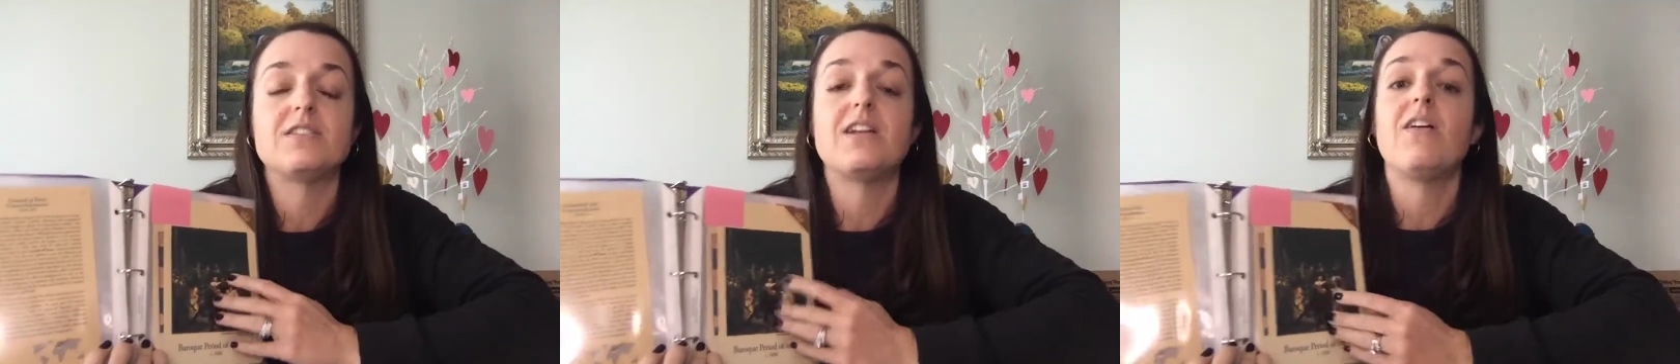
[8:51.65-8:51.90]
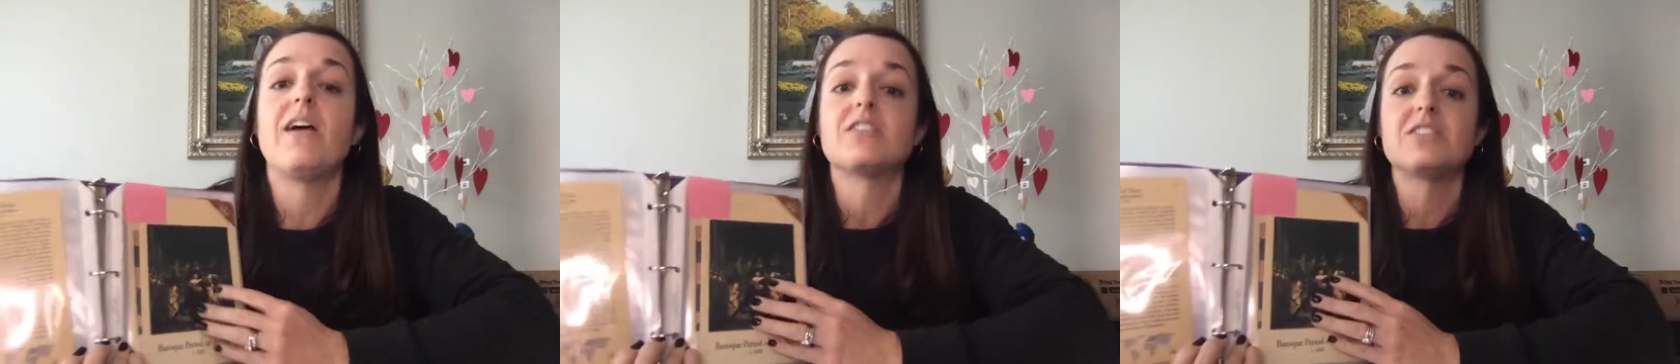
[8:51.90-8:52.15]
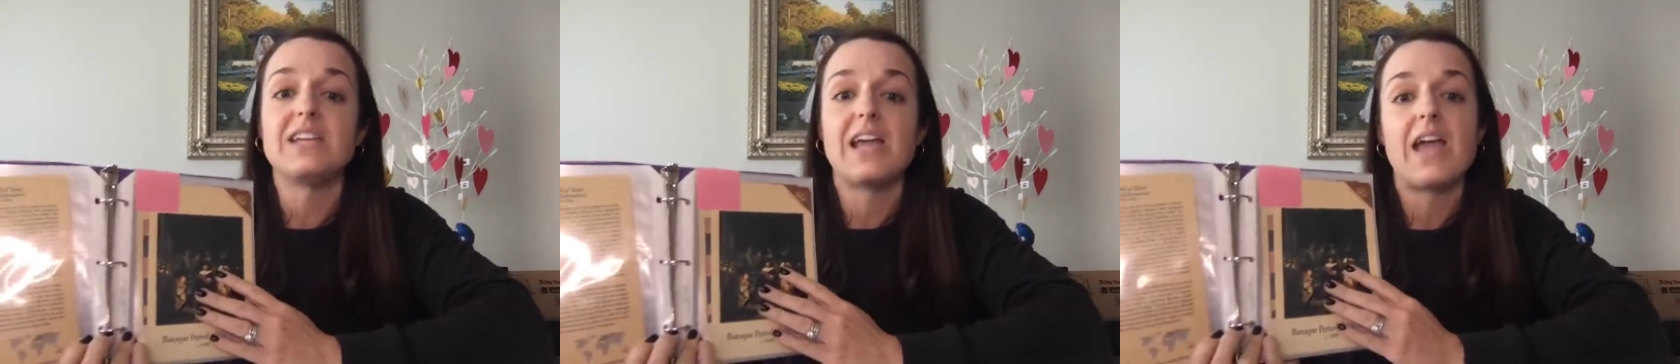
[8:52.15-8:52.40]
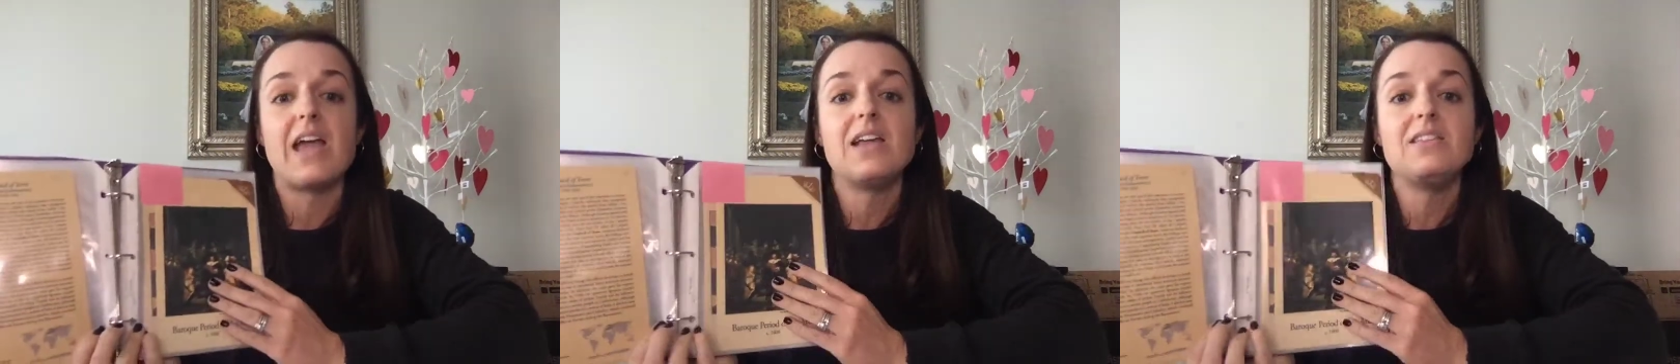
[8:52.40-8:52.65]
And I'll actually
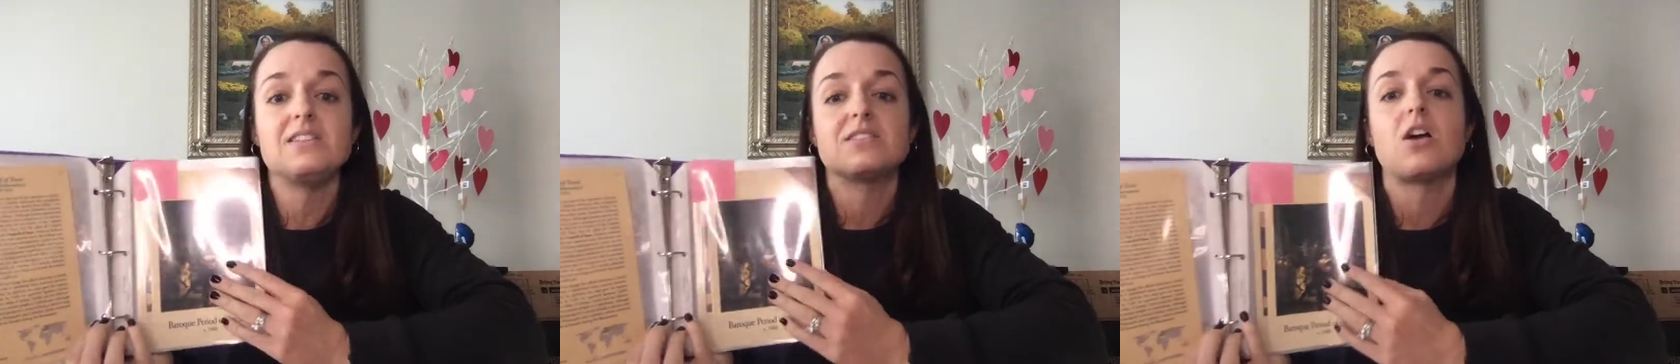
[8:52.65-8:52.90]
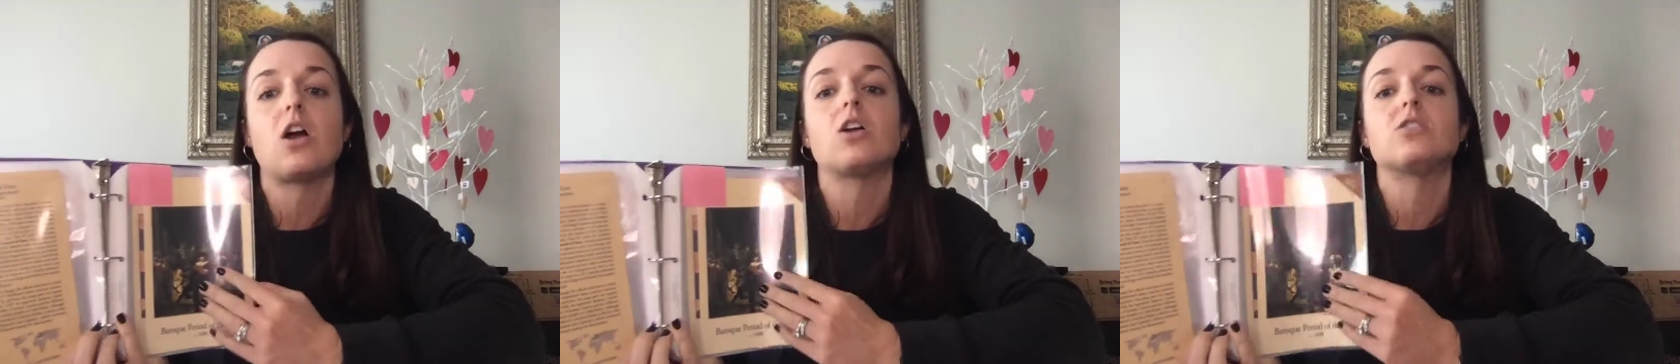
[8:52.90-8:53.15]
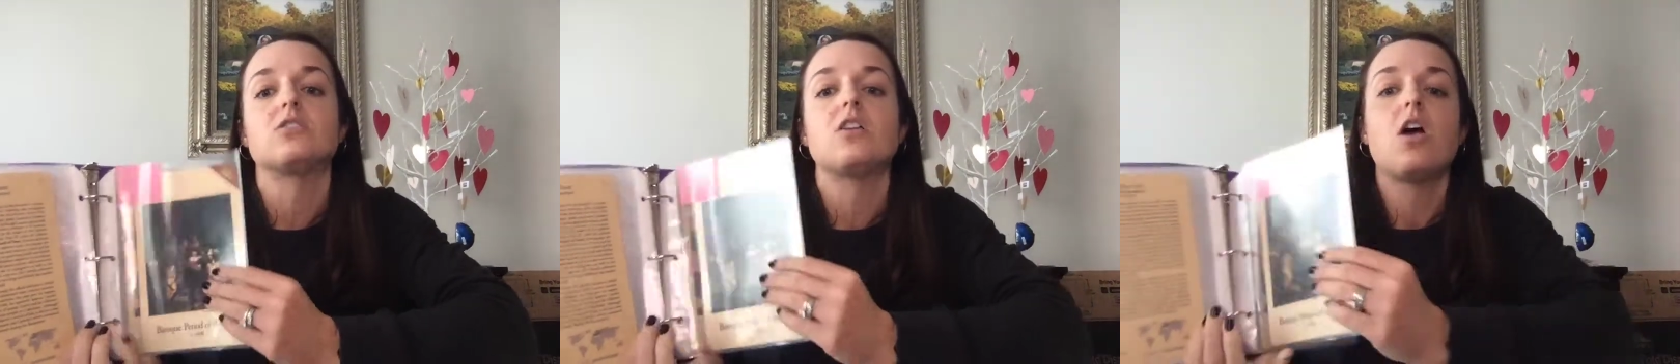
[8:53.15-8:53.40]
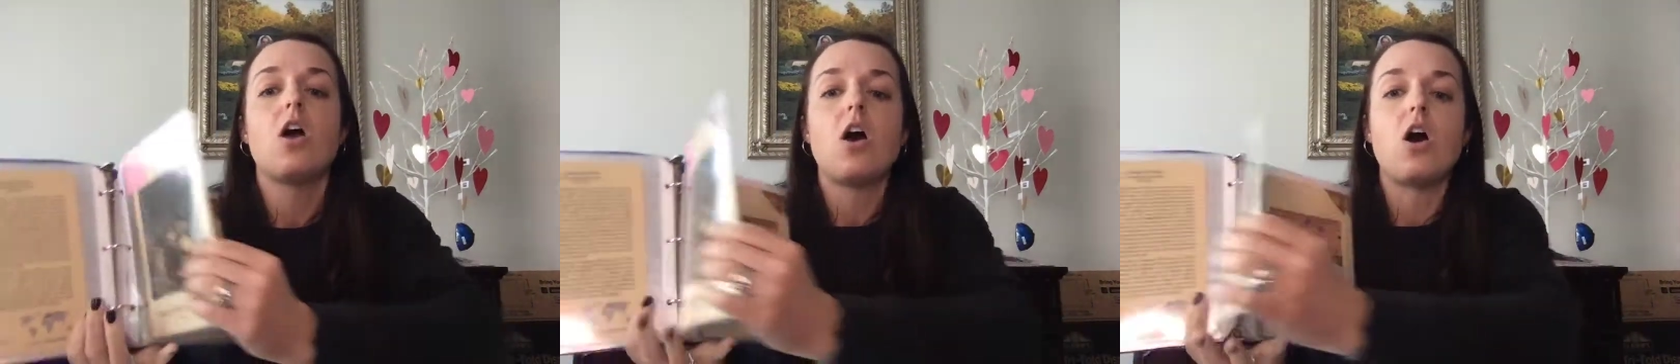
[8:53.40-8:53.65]
hang these cards
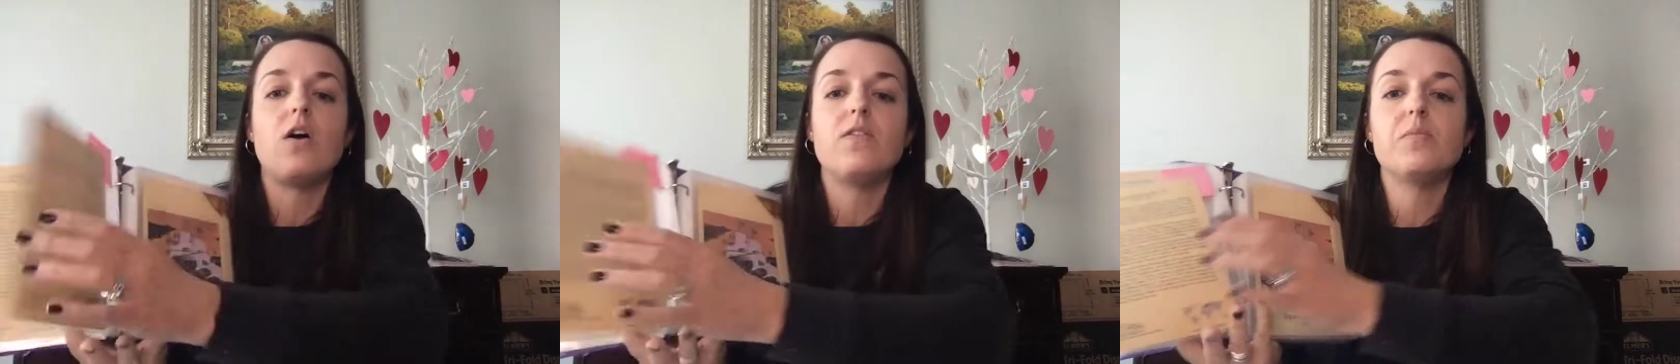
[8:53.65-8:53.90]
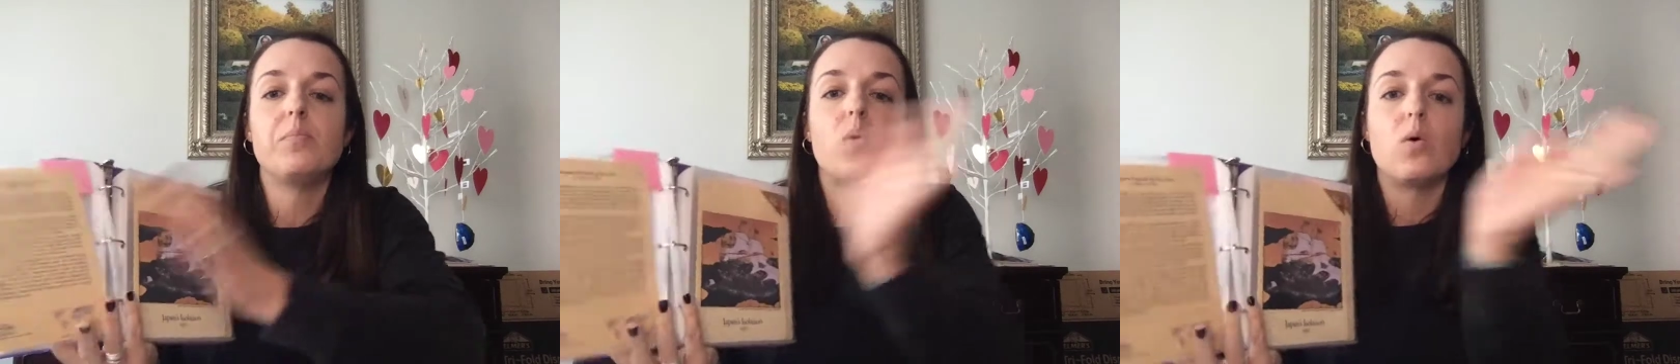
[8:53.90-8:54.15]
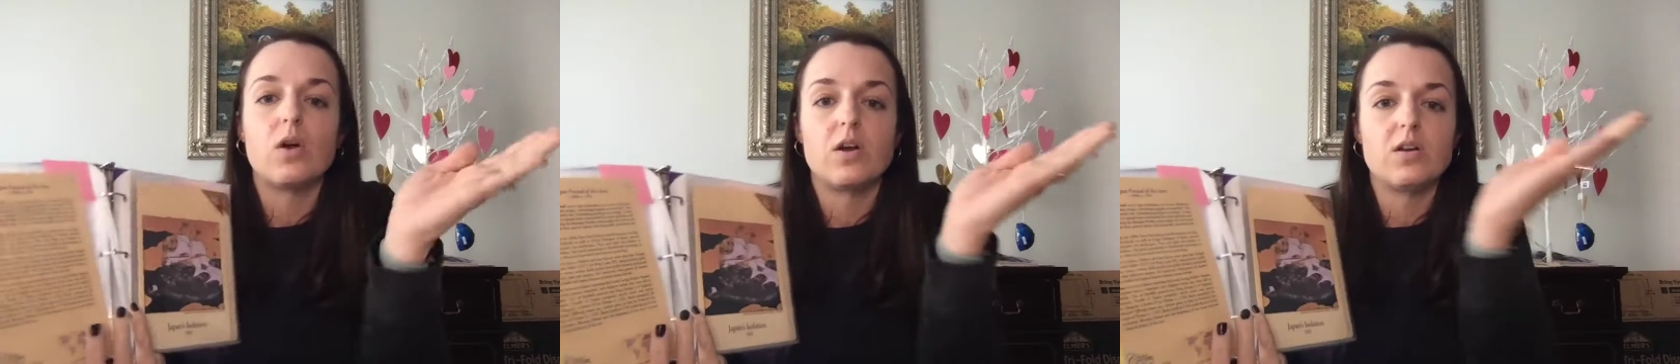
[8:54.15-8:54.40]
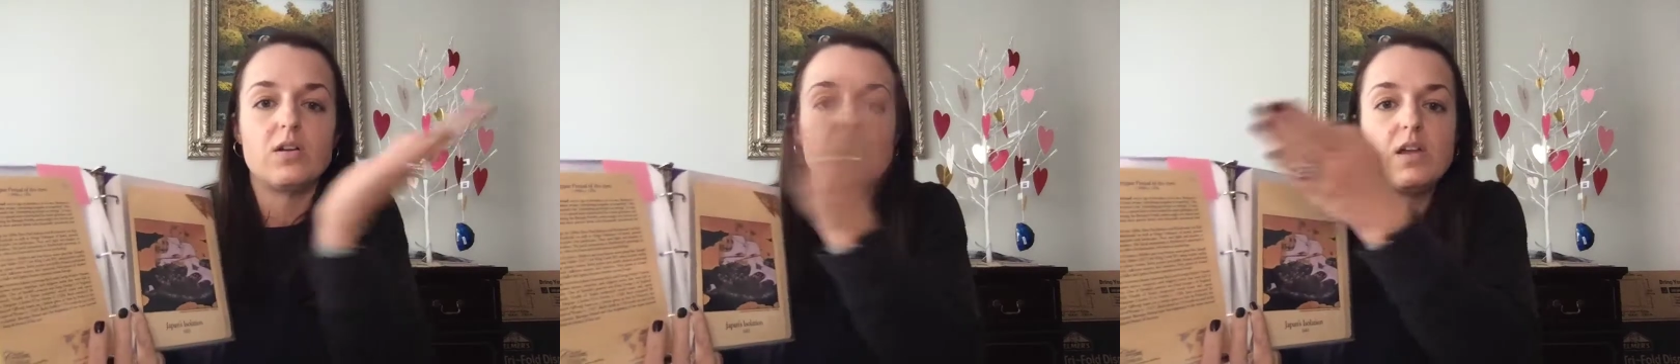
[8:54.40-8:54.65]
on the board,